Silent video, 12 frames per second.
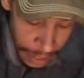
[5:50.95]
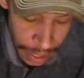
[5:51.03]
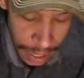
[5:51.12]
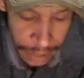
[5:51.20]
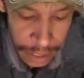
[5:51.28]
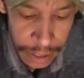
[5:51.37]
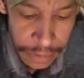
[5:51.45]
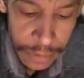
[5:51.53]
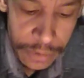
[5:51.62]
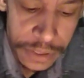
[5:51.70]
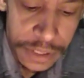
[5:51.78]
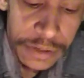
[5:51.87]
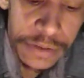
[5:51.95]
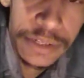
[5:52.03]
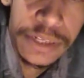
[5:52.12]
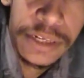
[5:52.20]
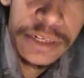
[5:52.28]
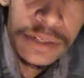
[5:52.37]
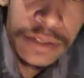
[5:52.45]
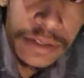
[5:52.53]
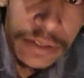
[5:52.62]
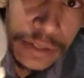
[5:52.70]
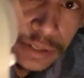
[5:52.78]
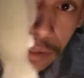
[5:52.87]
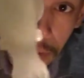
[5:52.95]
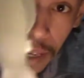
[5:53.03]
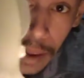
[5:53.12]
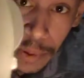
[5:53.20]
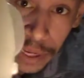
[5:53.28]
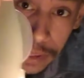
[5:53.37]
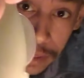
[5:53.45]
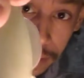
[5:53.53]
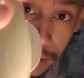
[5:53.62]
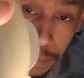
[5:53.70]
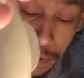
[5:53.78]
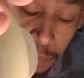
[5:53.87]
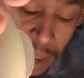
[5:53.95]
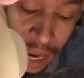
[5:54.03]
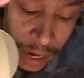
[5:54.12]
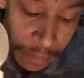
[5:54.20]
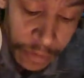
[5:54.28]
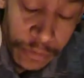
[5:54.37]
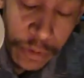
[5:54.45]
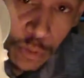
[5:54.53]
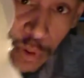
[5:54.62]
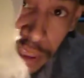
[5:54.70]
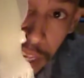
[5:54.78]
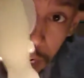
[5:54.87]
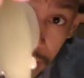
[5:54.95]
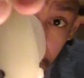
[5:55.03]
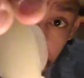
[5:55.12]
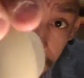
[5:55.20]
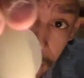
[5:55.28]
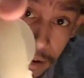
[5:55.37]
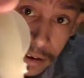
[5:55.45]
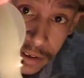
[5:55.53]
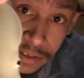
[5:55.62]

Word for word: And then, of course, there's the I picked these up as backups for the one that I got there.